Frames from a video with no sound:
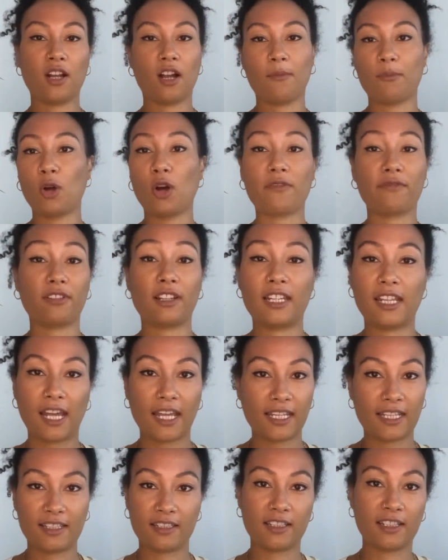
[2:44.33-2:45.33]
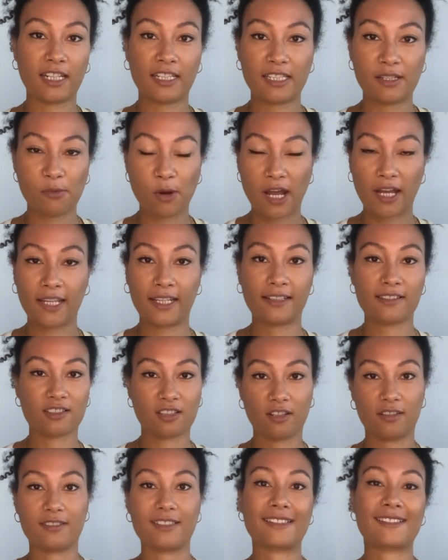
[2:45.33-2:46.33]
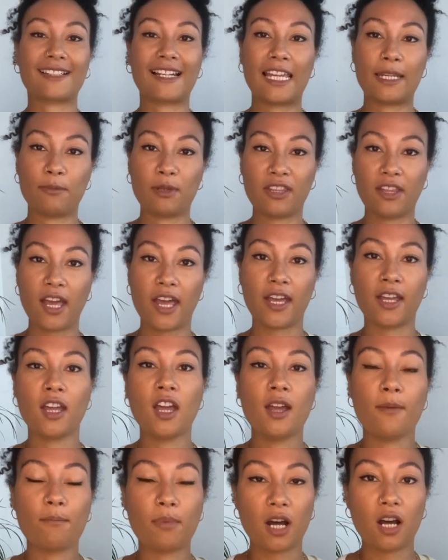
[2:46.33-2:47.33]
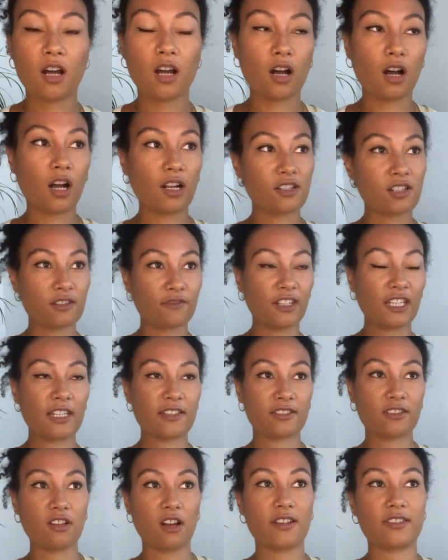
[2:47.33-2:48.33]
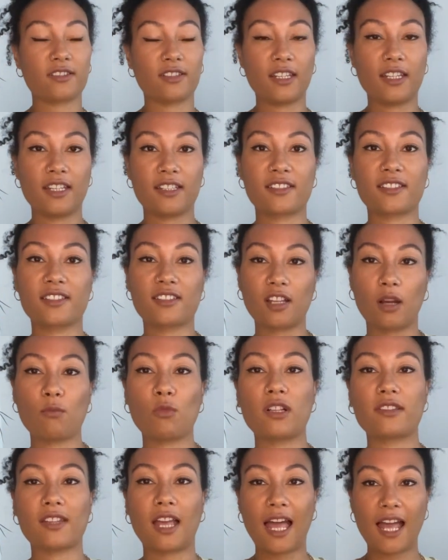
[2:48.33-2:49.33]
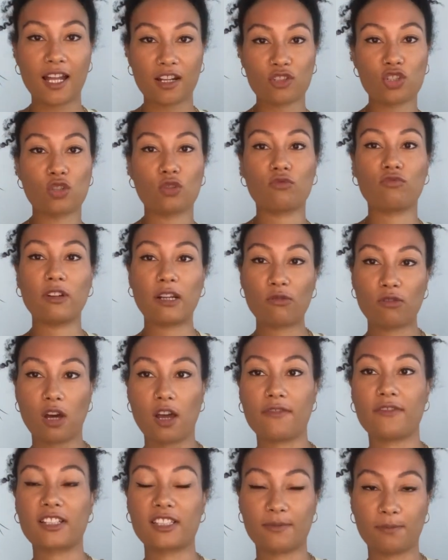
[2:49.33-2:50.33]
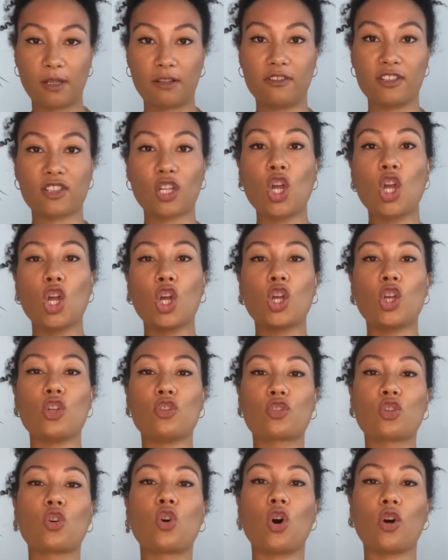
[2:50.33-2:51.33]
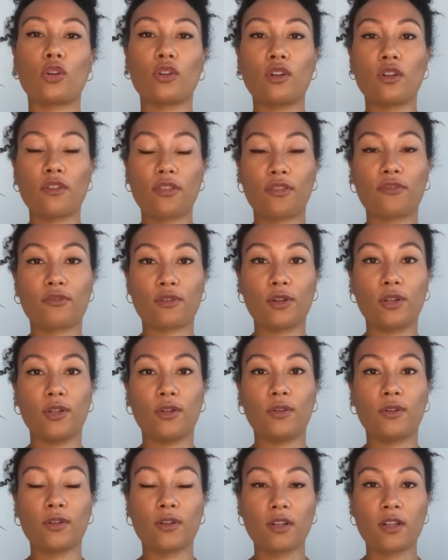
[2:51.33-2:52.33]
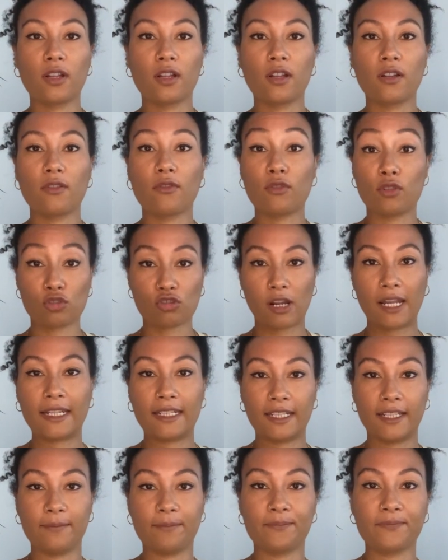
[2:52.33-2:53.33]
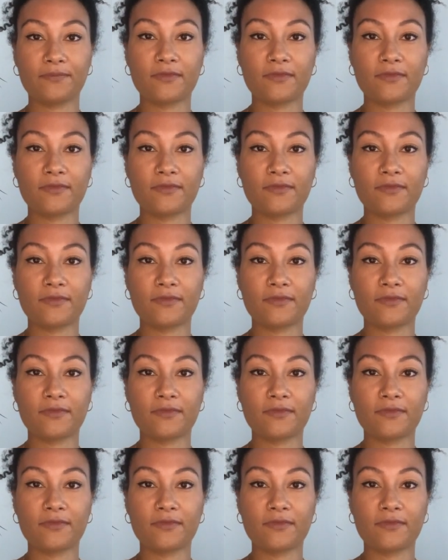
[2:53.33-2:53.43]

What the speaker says: I'm not affiliated in any way, so disclaimer there. But I just think it's nice to hear someone's actual real life experience who's gone through the training.